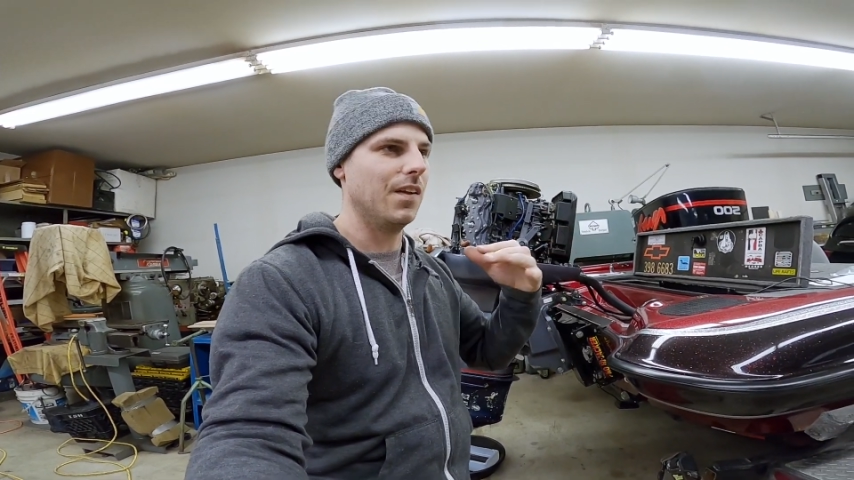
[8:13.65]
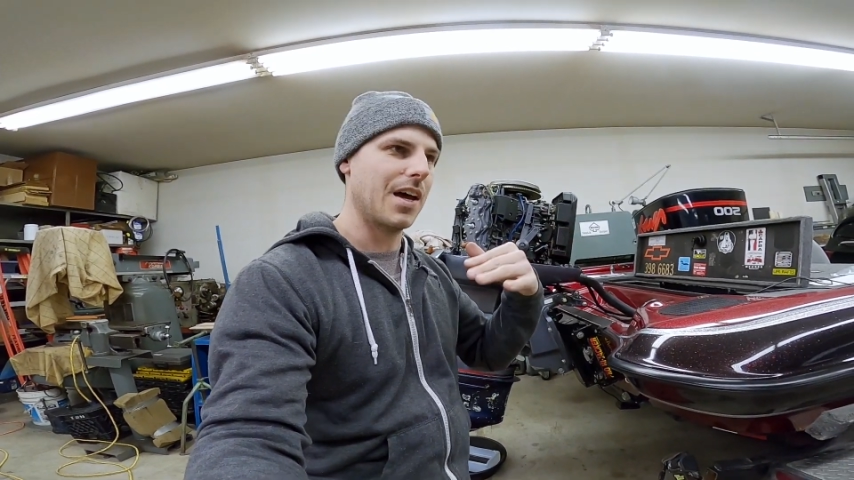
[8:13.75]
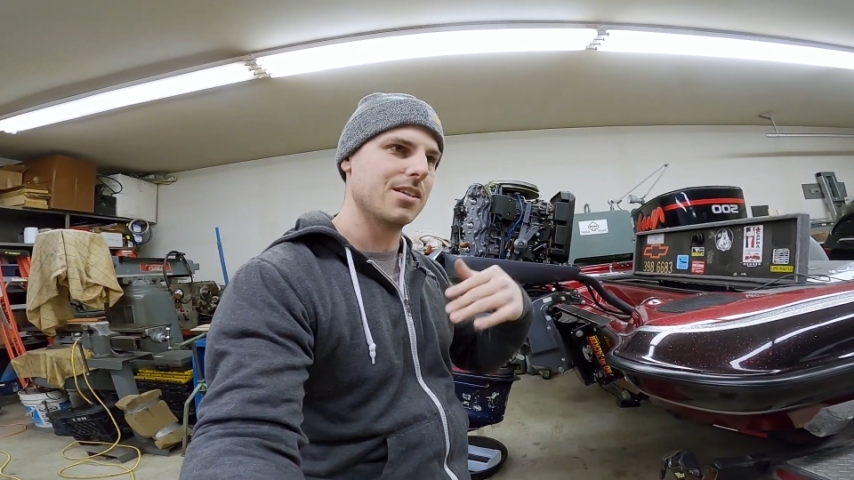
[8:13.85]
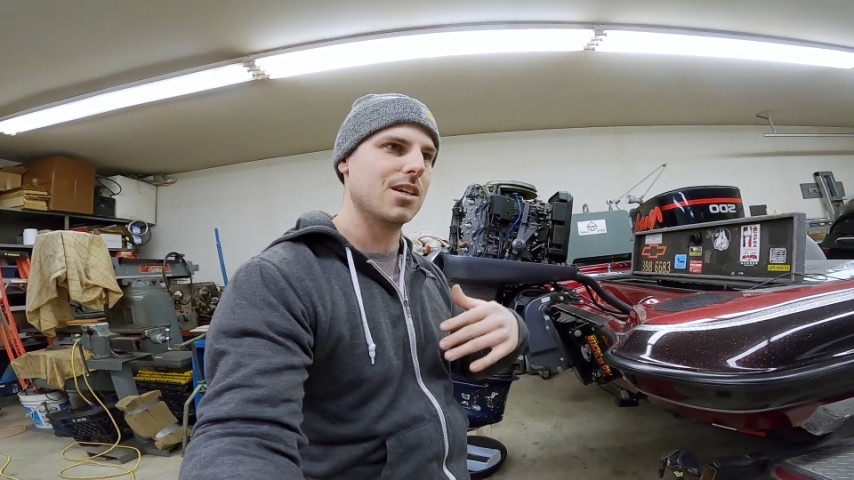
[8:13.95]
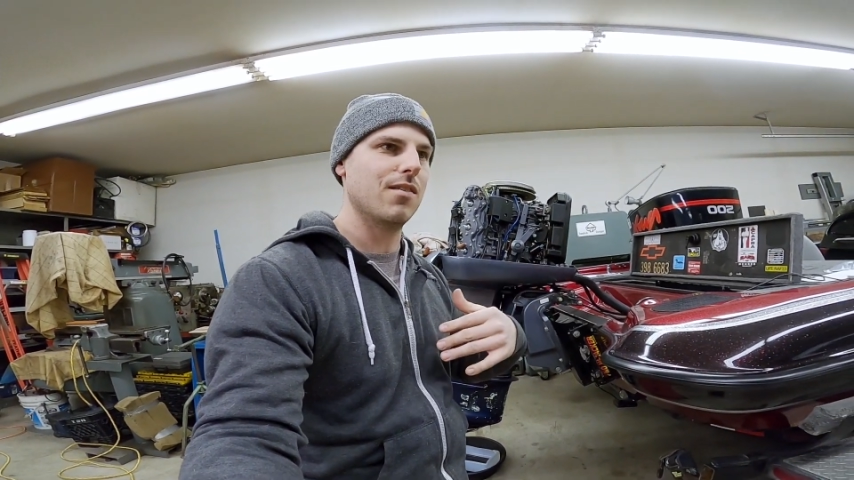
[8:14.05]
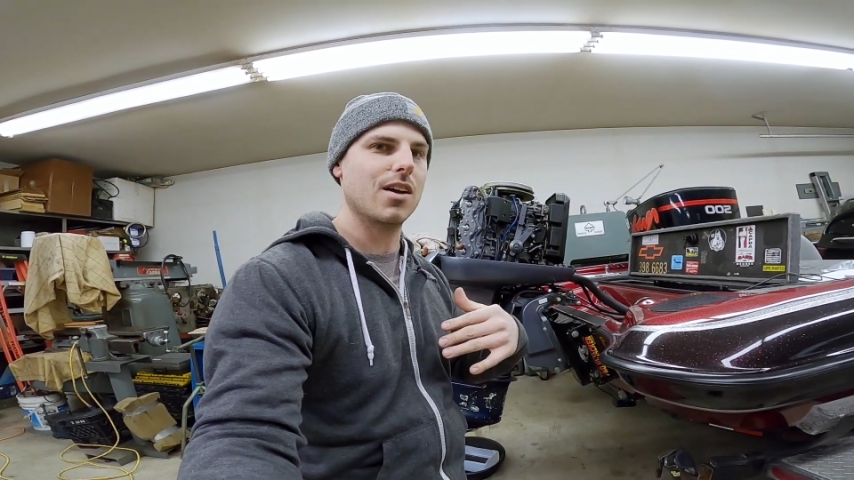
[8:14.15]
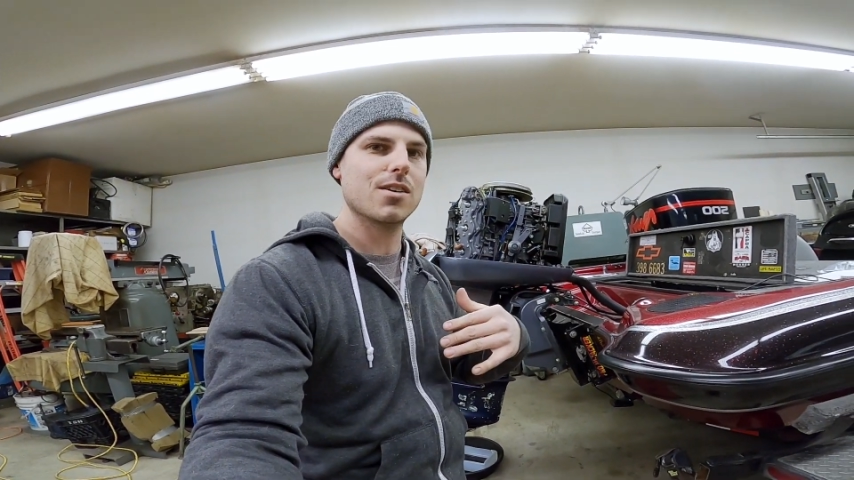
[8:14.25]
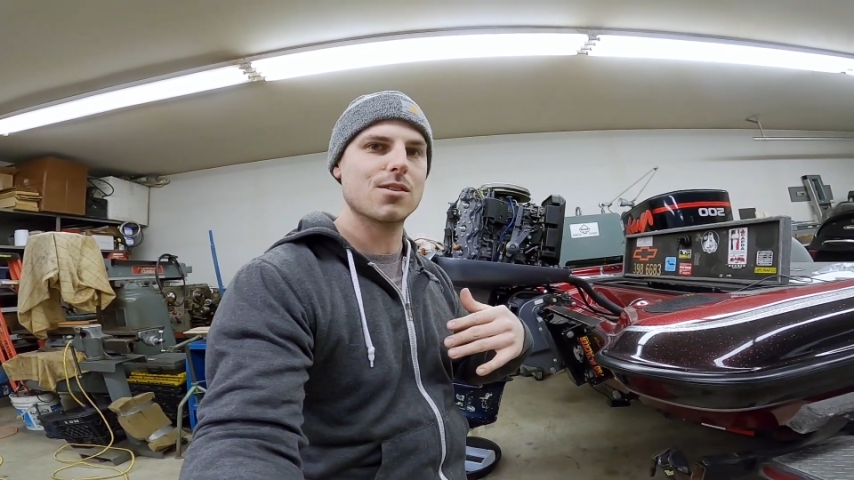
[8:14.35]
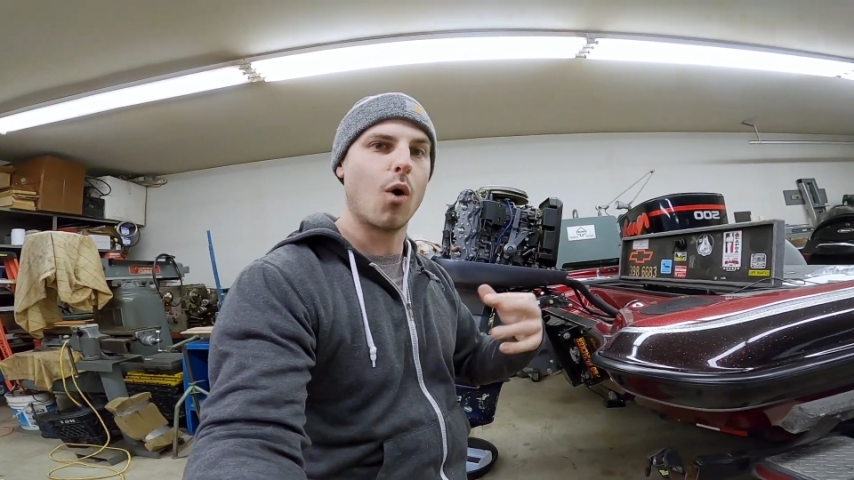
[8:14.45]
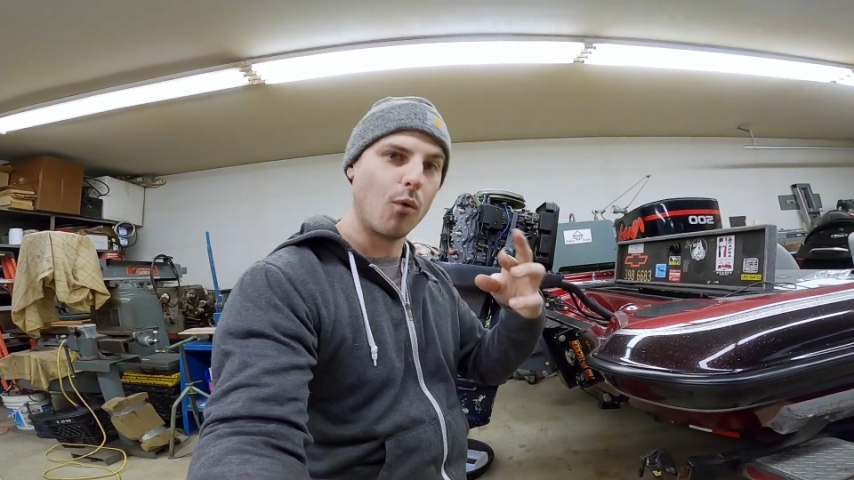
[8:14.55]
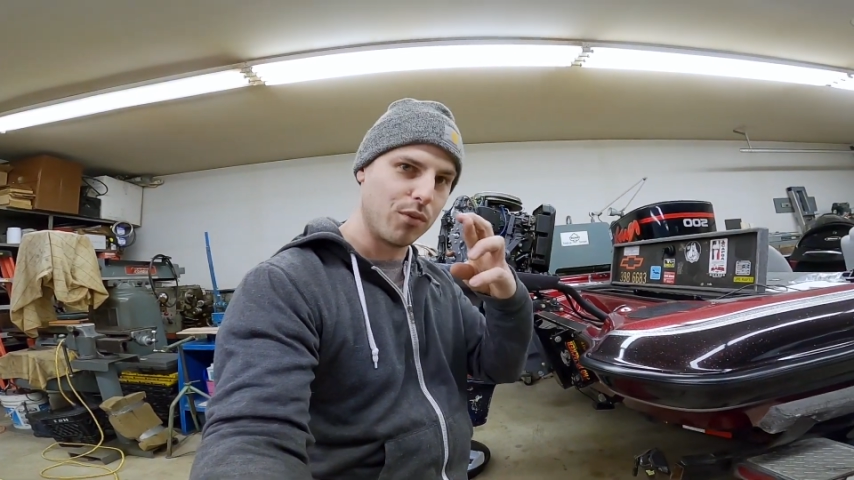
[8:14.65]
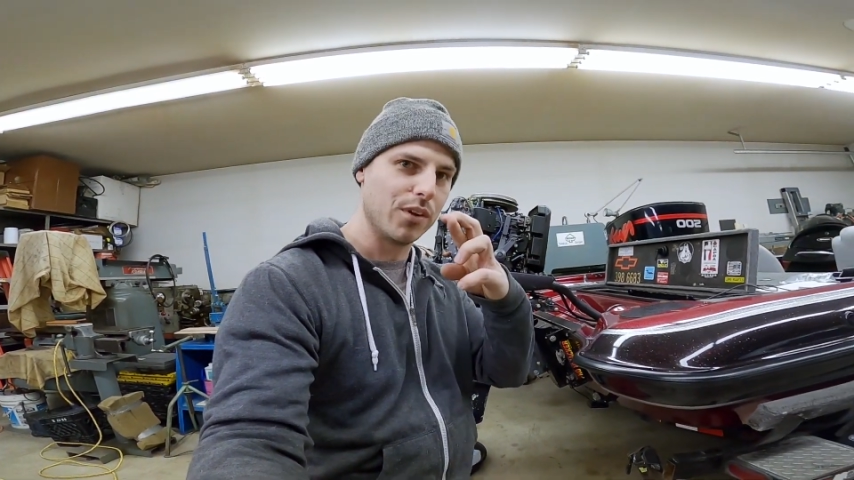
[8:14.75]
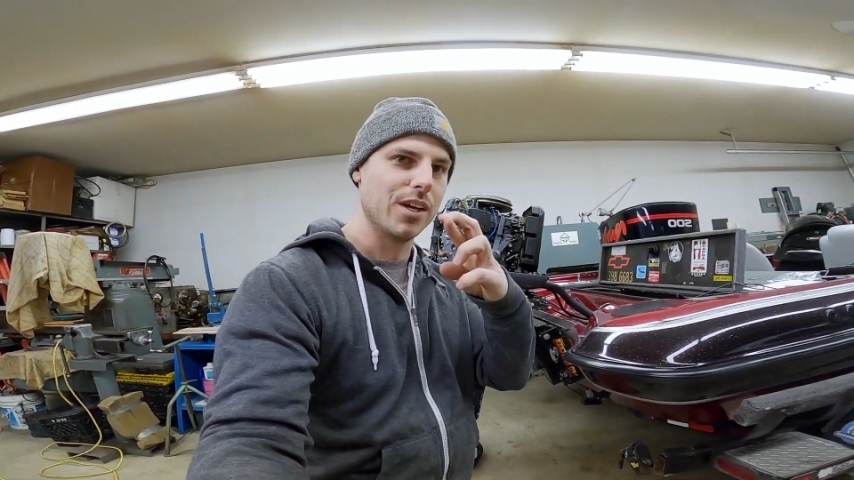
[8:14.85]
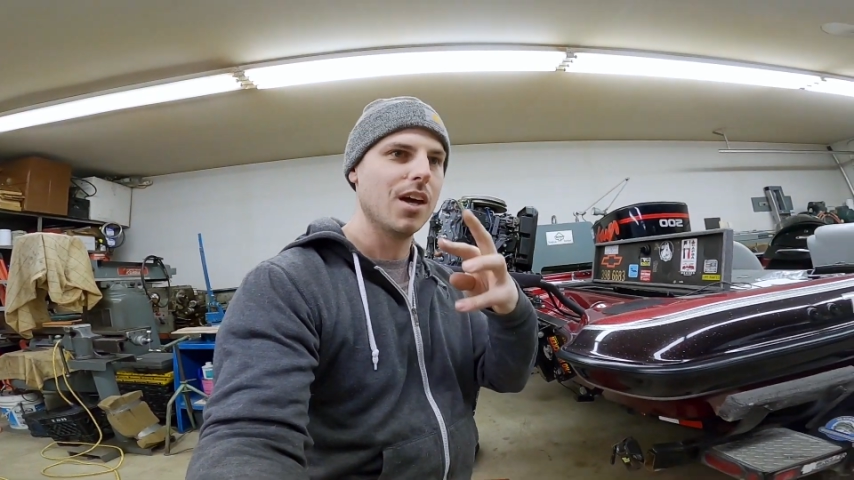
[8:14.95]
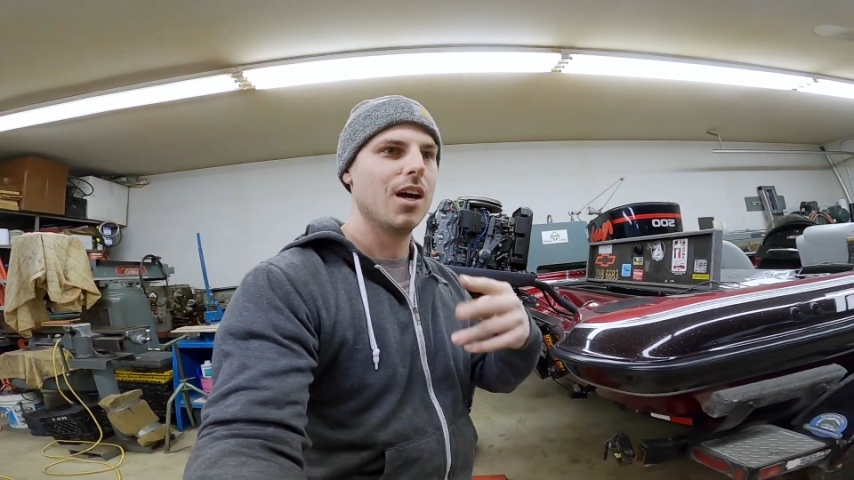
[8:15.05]
and that's giving us
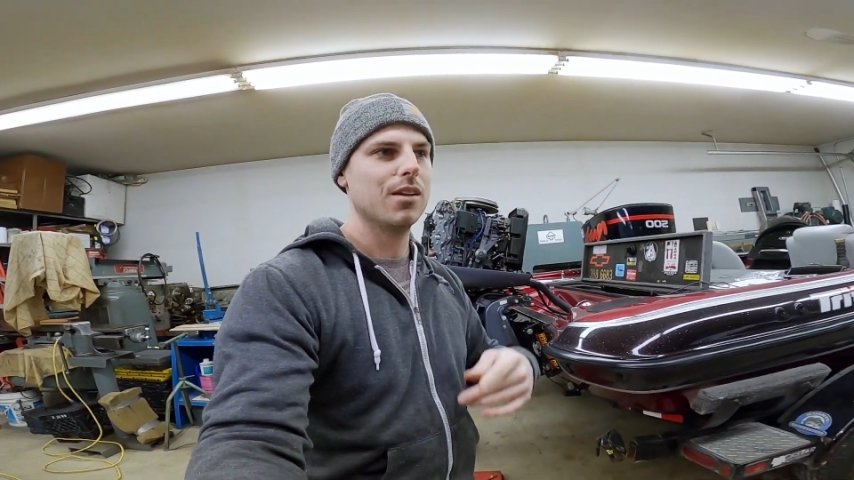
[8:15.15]
hopefully